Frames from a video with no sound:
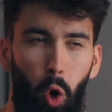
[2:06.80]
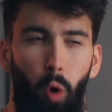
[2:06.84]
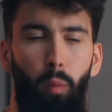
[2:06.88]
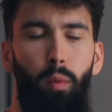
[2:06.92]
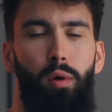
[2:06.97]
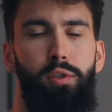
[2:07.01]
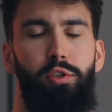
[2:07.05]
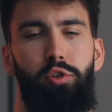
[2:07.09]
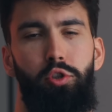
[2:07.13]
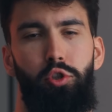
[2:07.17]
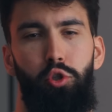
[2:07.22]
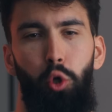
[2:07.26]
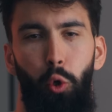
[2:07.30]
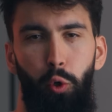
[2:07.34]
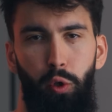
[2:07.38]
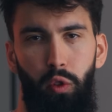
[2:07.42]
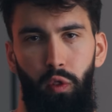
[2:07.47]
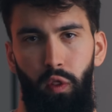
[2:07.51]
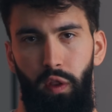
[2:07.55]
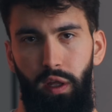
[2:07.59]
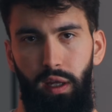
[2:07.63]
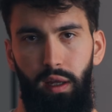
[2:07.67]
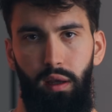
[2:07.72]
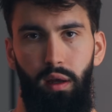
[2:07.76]
almost
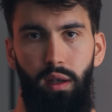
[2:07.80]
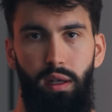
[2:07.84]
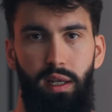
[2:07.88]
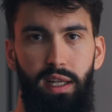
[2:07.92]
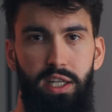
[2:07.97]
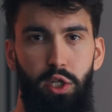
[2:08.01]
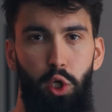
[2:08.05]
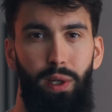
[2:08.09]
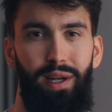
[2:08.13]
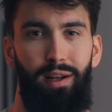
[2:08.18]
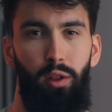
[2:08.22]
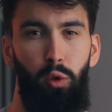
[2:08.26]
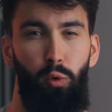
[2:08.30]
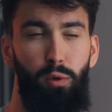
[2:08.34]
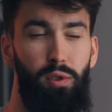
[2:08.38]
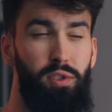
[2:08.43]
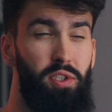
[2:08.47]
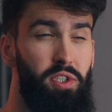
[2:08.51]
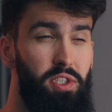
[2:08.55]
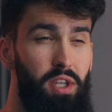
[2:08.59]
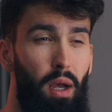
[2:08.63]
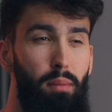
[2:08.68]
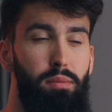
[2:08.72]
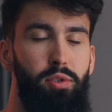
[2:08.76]
certainly need to include
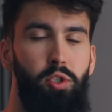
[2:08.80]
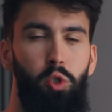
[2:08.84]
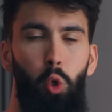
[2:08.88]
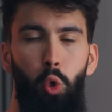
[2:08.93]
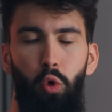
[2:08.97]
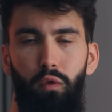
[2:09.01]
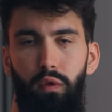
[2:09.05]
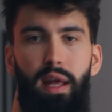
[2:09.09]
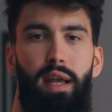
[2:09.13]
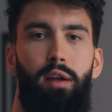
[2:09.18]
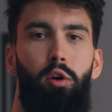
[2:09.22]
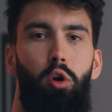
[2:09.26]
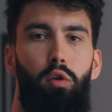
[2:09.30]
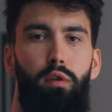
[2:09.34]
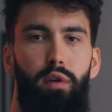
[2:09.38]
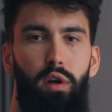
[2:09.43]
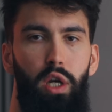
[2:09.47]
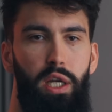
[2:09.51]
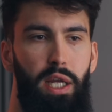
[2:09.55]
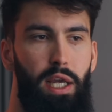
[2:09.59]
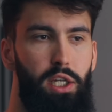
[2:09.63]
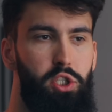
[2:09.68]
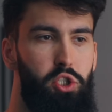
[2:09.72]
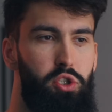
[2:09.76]
some sort of leg curl
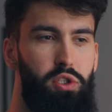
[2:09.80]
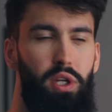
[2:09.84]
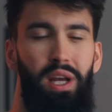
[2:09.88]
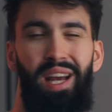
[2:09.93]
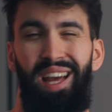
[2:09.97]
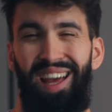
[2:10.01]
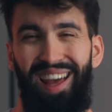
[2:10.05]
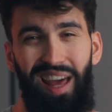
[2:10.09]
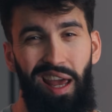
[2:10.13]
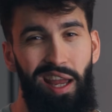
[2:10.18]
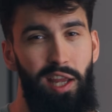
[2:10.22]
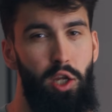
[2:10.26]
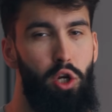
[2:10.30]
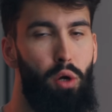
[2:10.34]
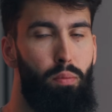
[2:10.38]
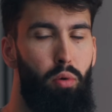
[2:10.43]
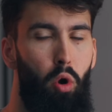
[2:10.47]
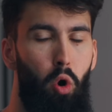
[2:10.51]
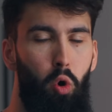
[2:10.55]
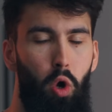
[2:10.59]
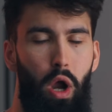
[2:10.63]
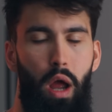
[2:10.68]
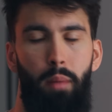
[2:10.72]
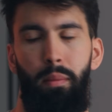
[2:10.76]
variation in your
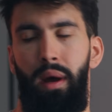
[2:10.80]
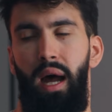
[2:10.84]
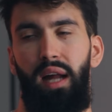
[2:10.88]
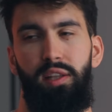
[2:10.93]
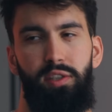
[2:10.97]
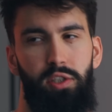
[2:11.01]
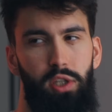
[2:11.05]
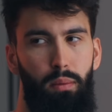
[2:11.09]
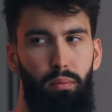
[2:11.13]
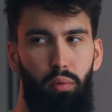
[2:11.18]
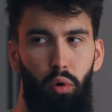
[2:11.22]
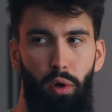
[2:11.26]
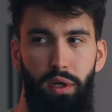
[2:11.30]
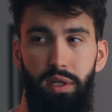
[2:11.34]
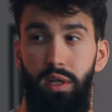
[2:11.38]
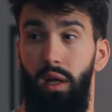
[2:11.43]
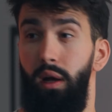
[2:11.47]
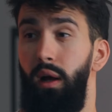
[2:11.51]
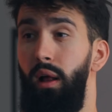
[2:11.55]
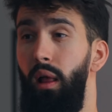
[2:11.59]
program at some point,